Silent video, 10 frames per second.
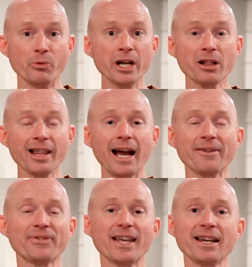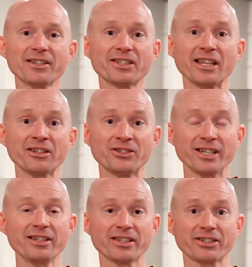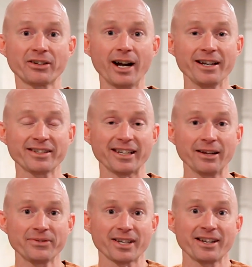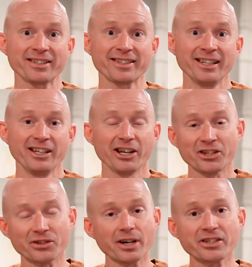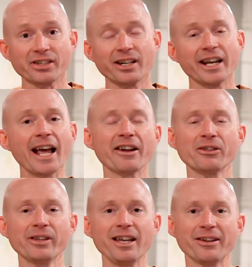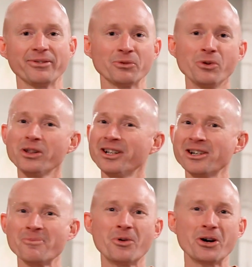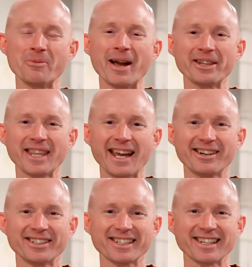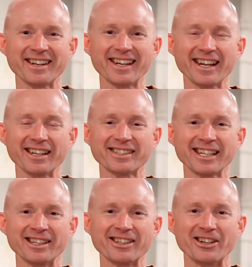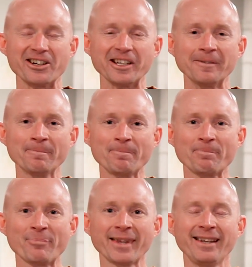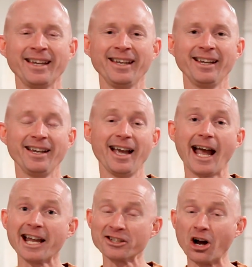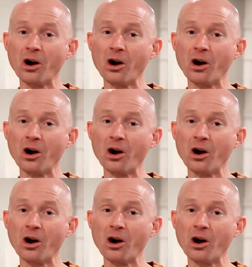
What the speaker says: real life things that Jesus Christ gives us instruction on how to live. And we'll learn more about that on Sunday at 10:30. As